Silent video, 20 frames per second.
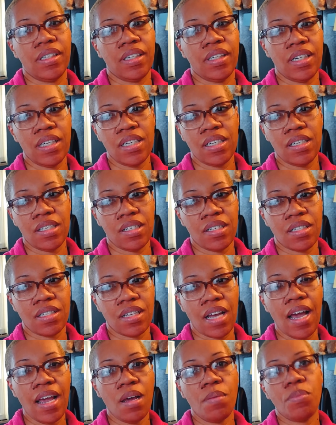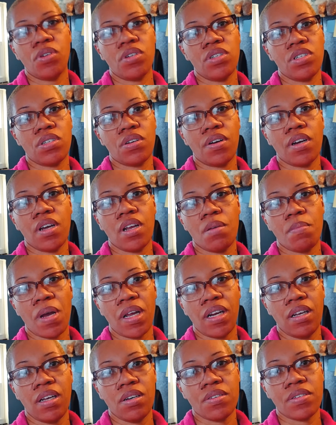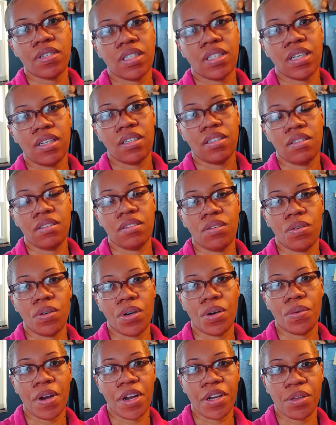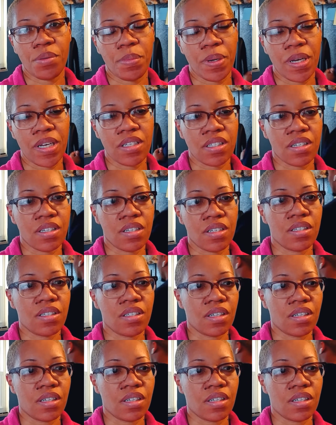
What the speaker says: is I am going to start getting my nails done on a regular basis,